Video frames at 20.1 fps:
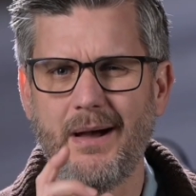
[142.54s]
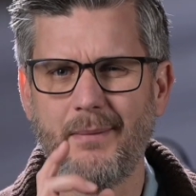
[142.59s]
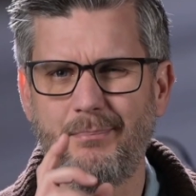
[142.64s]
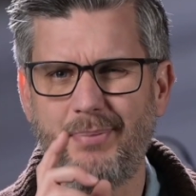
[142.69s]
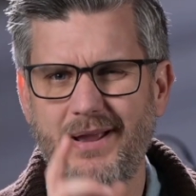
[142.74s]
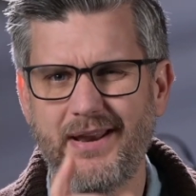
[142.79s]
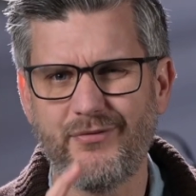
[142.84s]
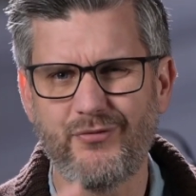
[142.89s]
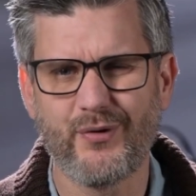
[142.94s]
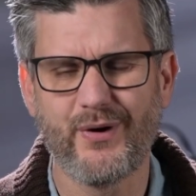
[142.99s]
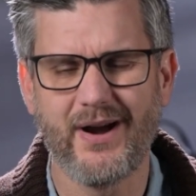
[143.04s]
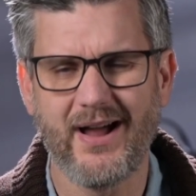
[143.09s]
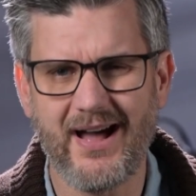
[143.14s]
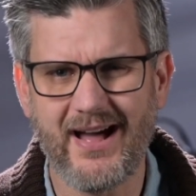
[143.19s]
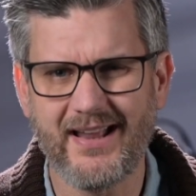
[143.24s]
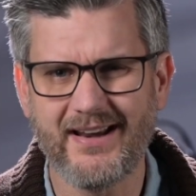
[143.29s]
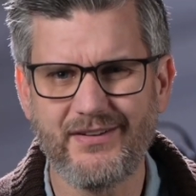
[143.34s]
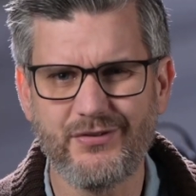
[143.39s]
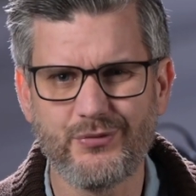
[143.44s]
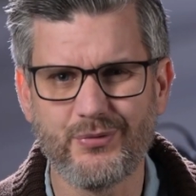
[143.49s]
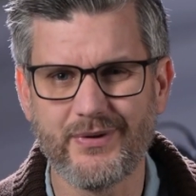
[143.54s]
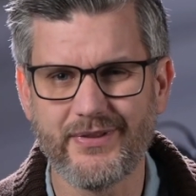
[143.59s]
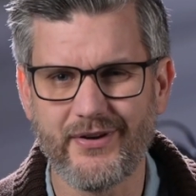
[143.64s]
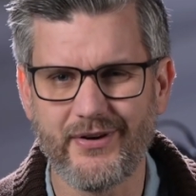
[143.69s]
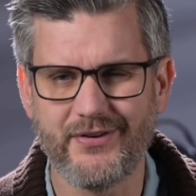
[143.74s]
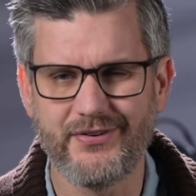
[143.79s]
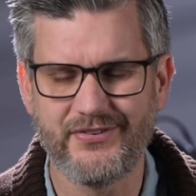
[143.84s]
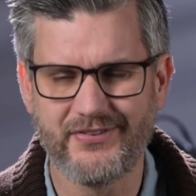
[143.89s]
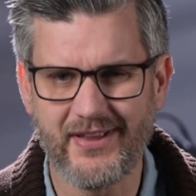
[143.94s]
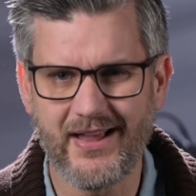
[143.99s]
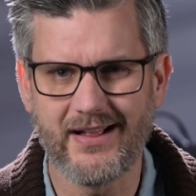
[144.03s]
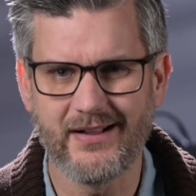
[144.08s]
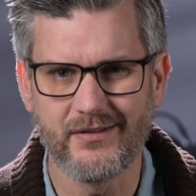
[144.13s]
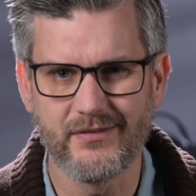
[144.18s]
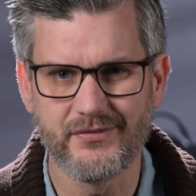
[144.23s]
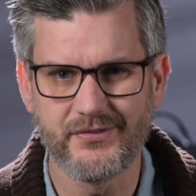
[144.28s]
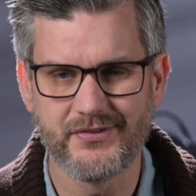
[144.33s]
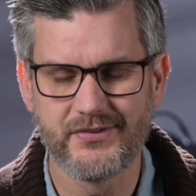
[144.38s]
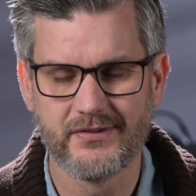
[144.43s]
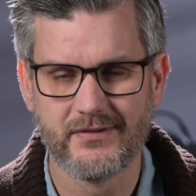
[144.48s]
But if we're honest with
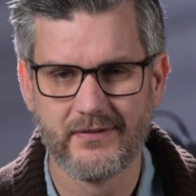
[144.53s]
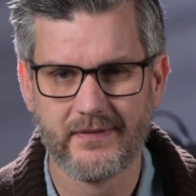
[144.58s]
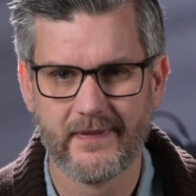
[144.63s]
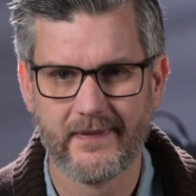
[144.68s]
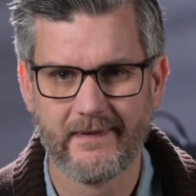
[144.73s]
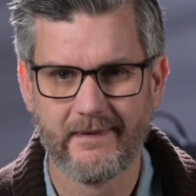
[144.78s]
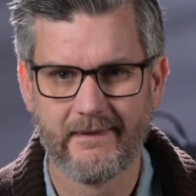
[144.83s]
ourselves,